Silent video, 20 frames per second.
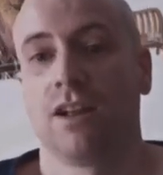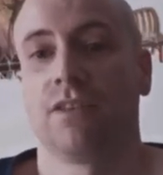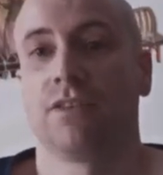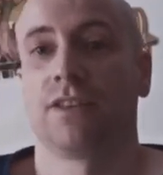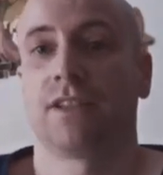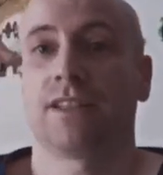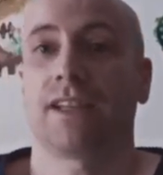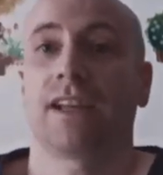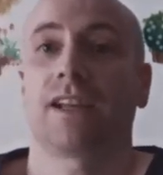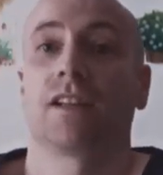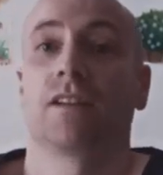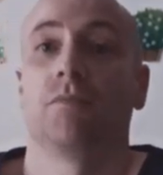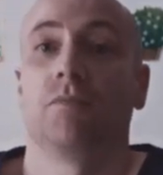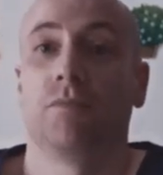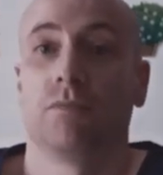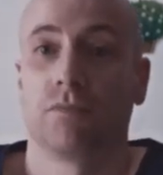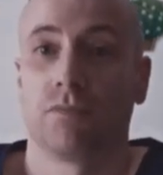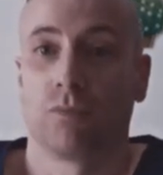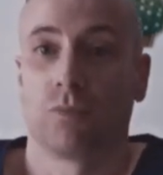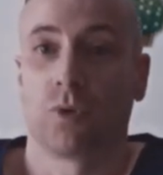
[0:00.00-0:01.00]
The
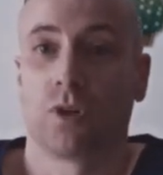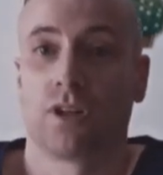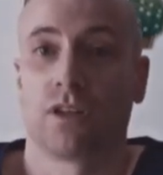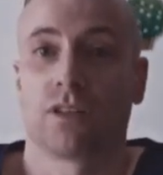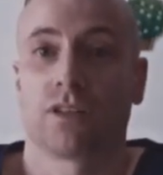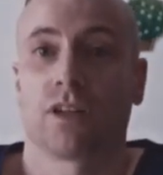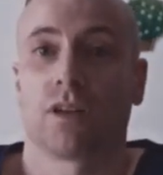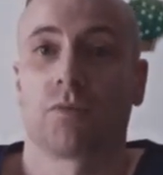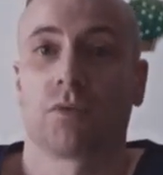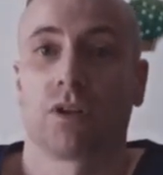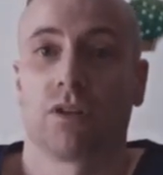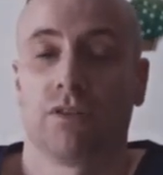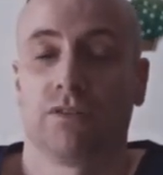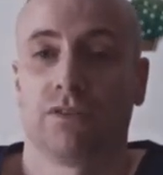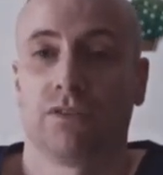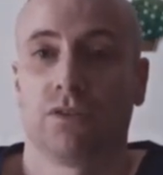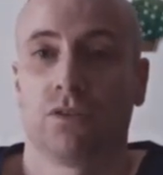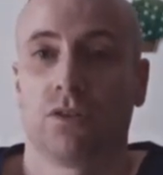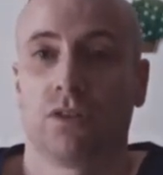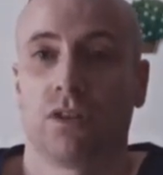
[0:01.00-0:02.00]
second word I'm going
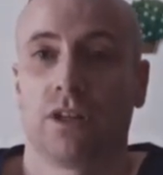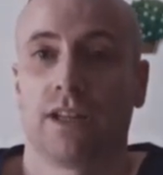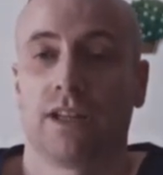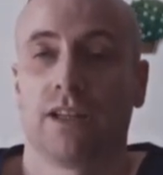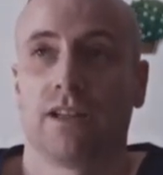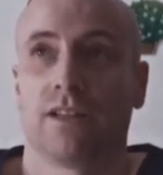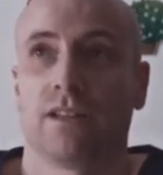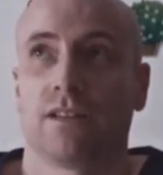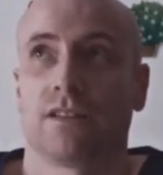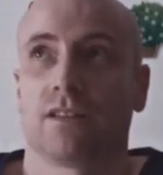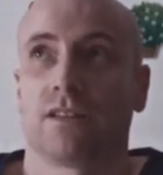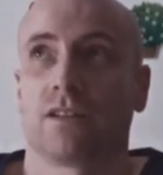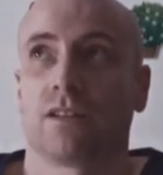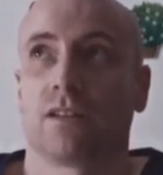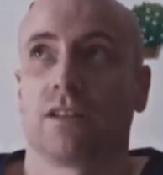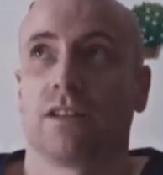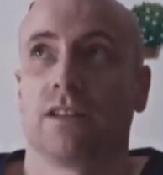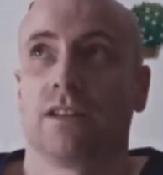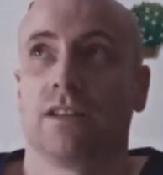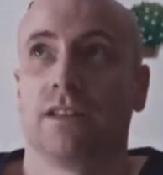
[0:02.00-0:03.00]
for
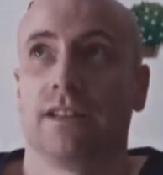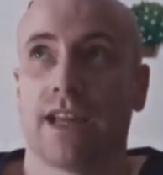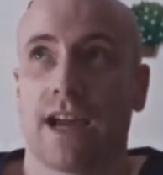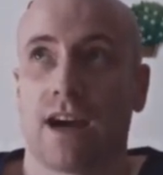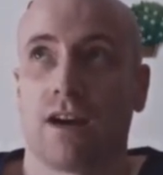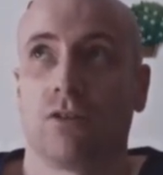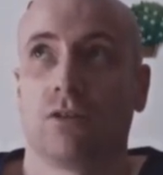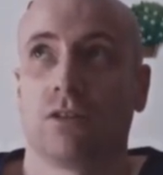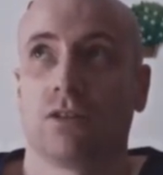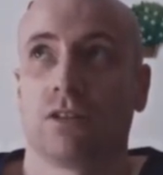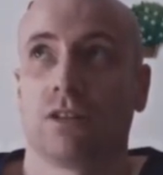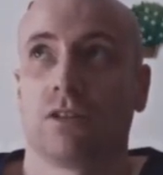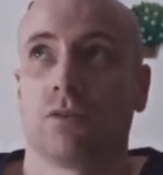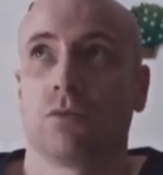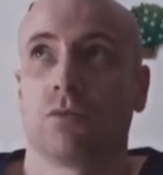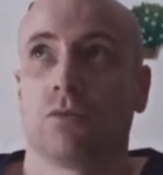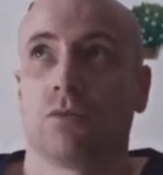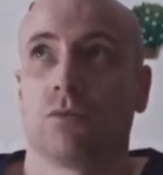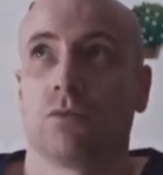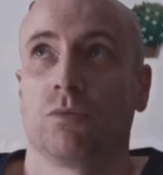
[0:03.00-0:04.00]
is Yao,
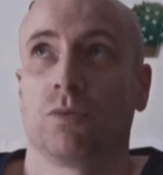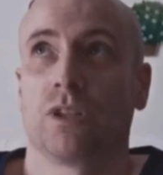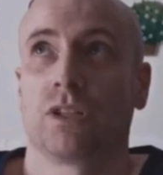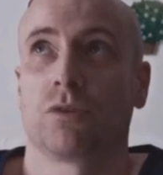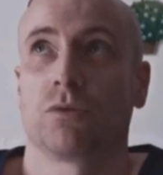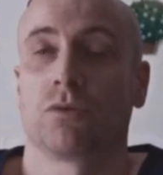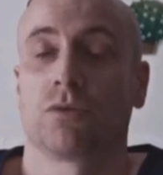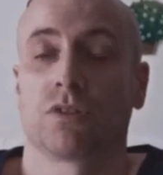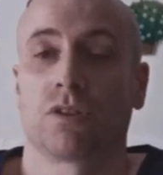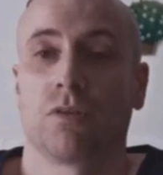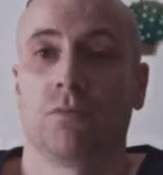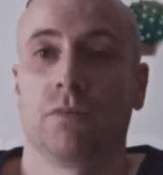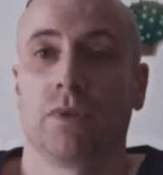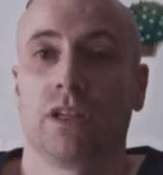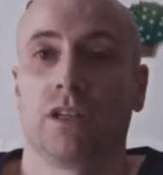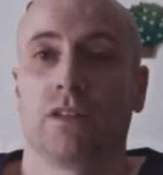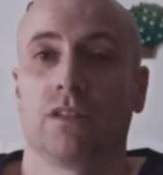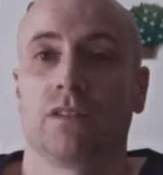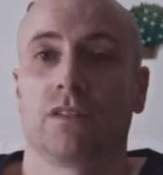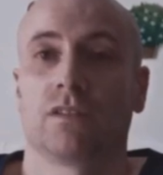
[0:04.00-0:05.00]
which also
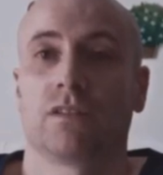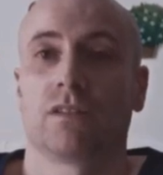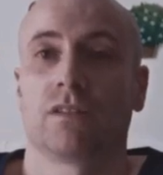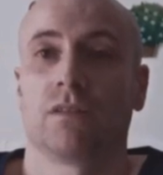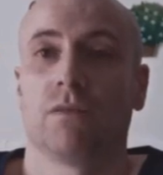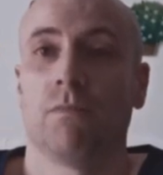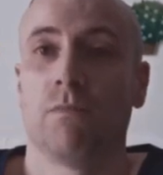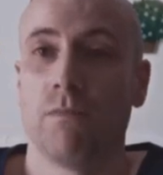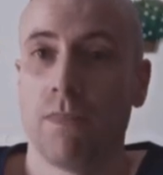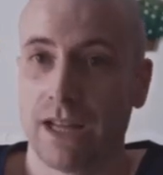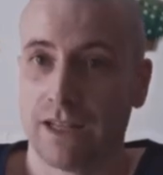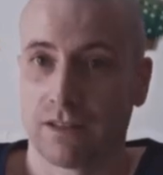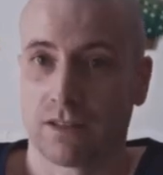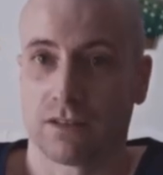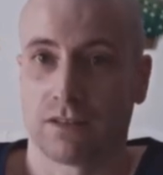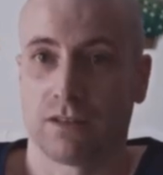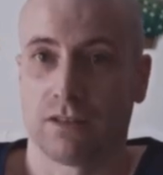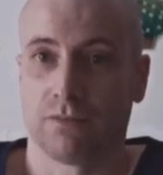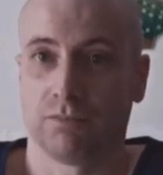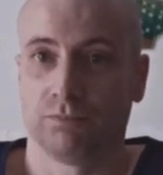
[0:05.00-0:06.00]
means
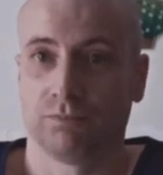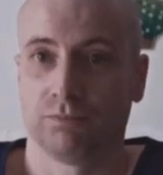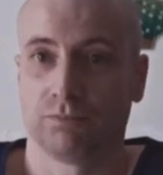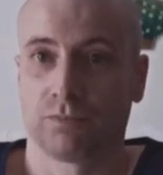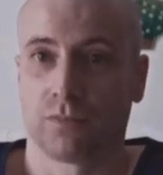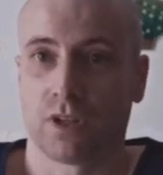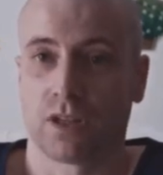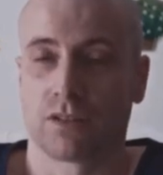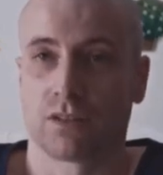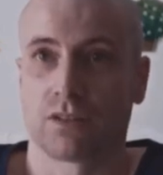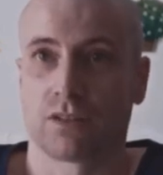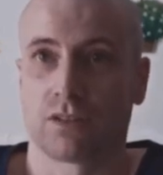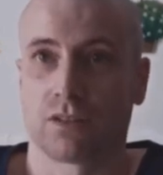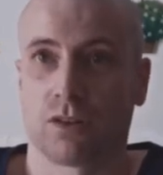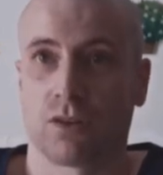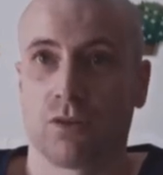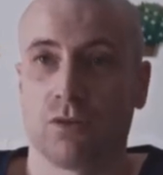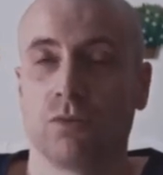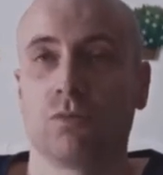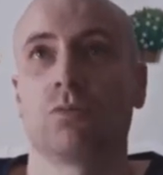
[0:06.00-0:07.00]
medicine.
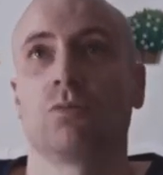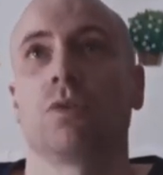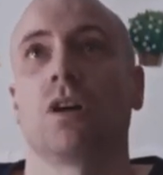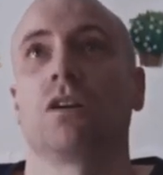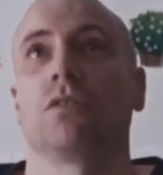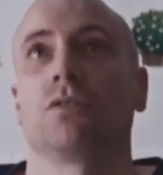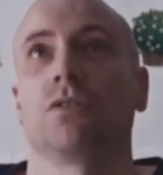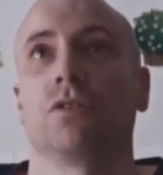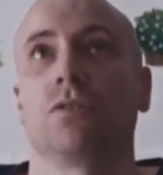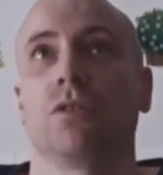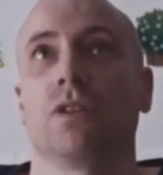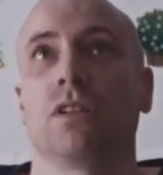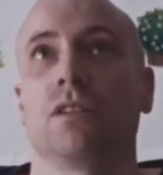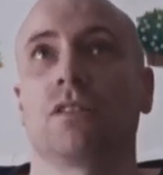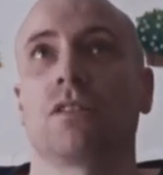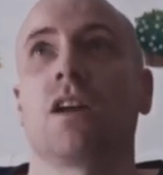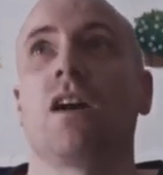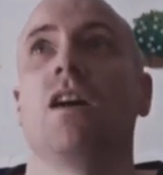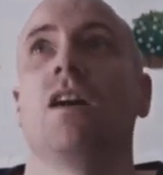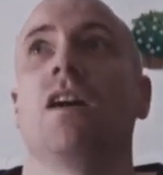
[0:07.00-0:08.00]
So what I'll do
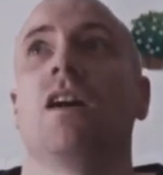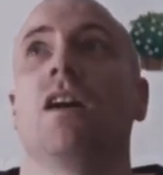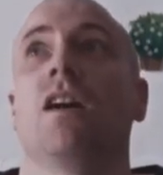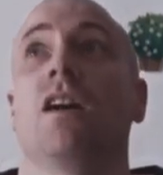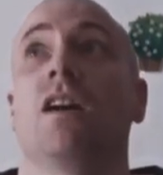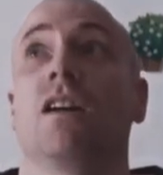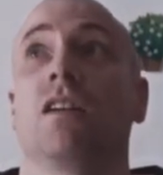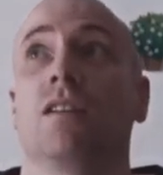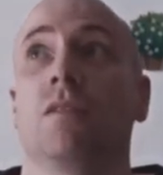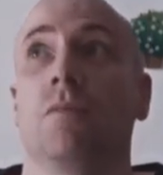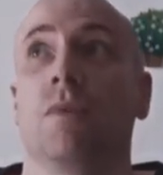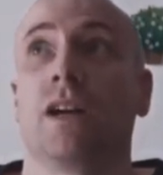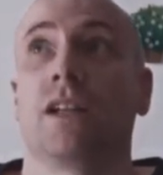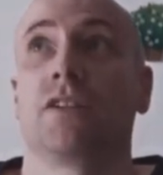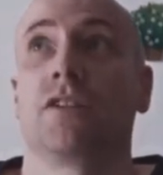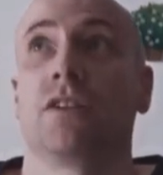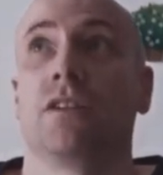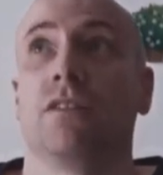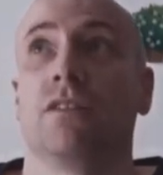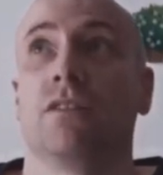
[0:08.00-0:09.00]
is, I'll
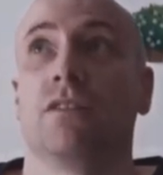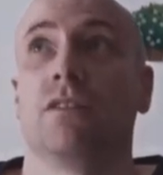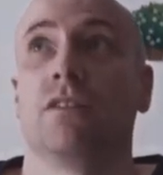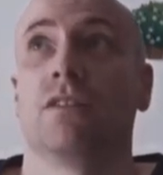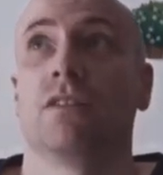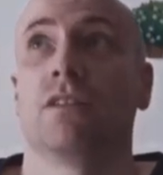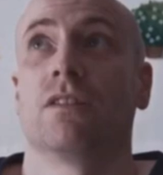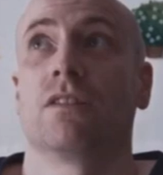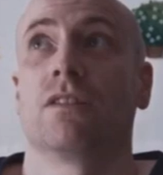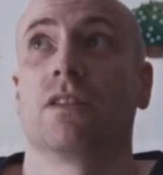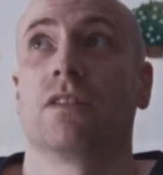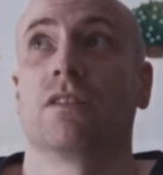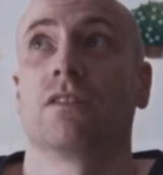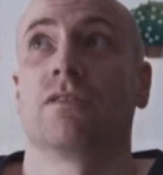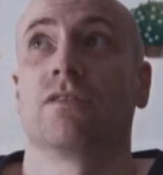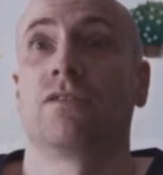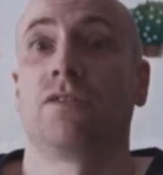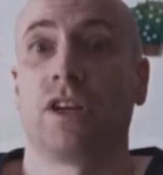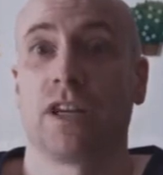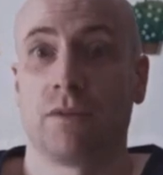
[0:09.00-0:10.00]
imagine that
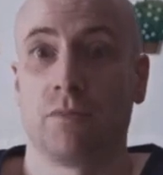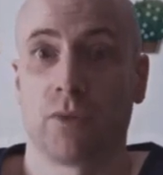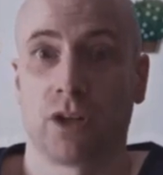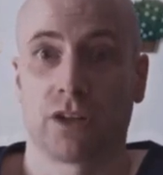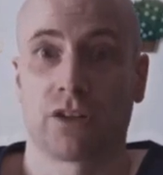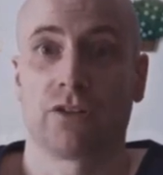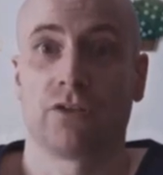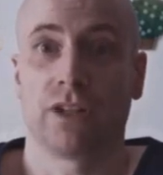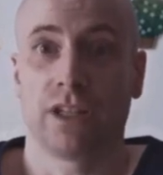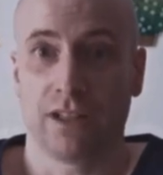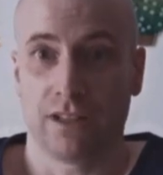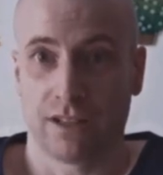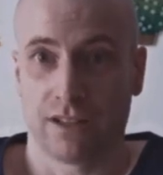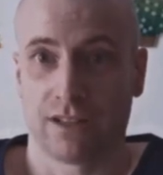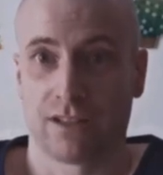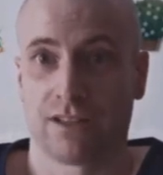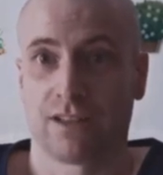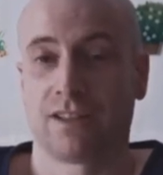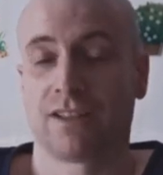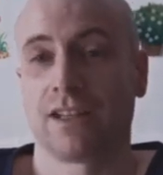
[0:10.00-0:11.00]
Freddie Mercury
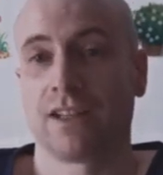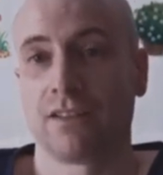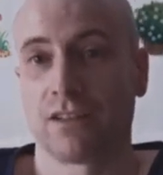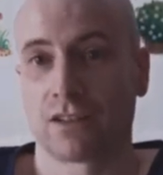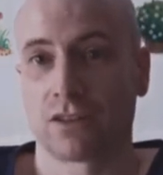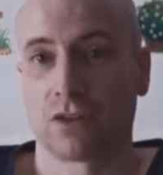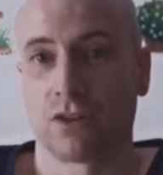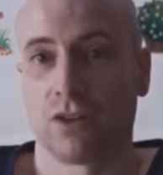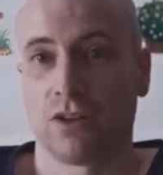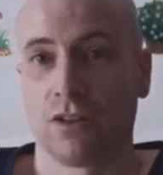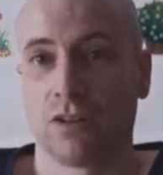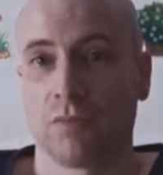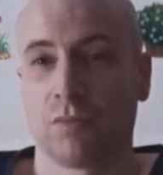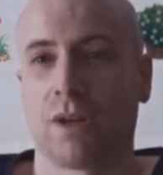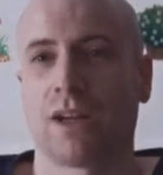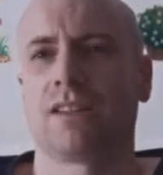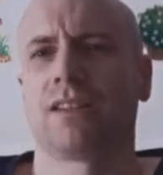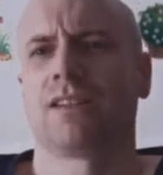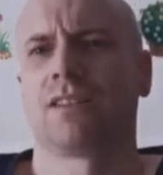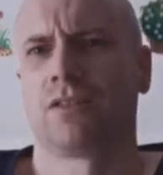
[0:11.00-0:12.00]
is singing the song.
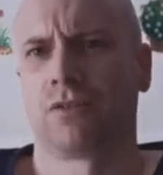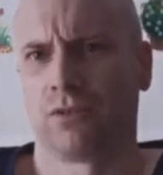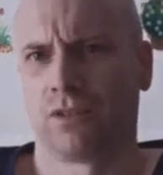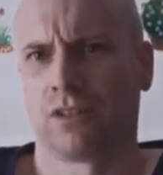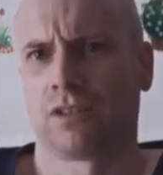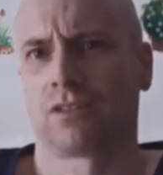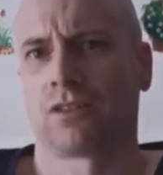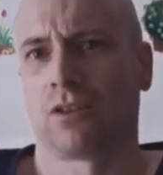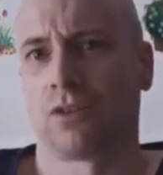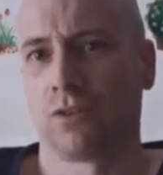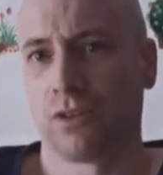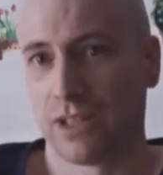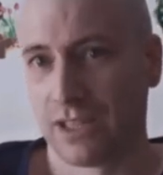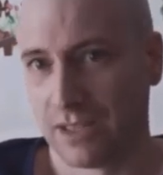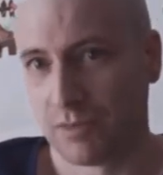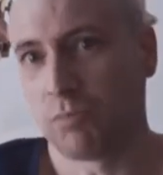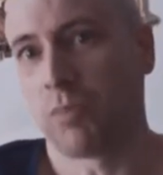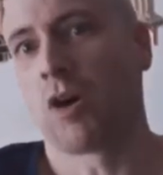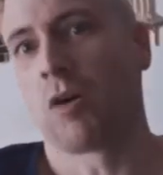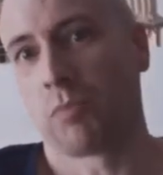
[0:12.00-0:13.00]
As he's doing so,
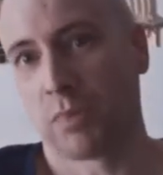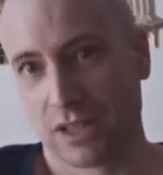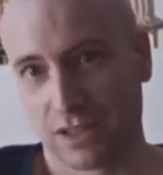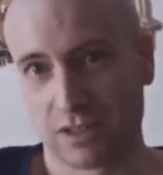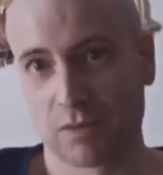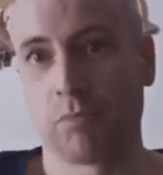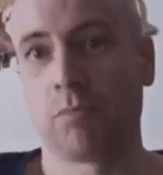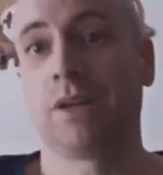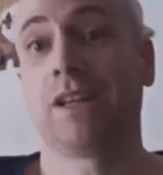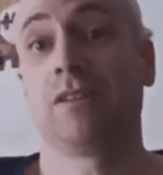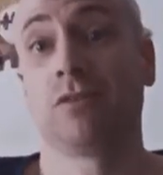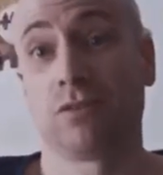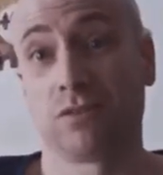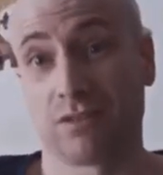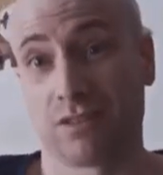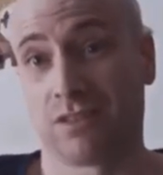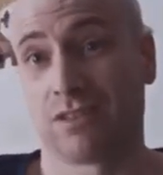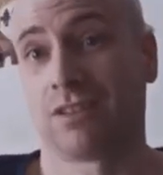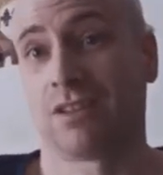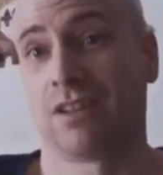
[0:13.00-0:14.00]
he's popping some
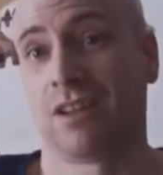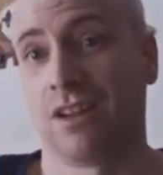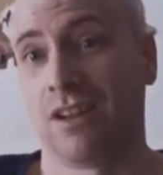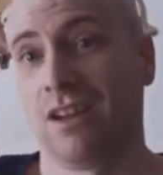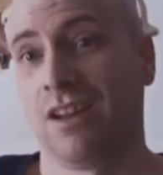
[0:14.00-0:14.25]
pills,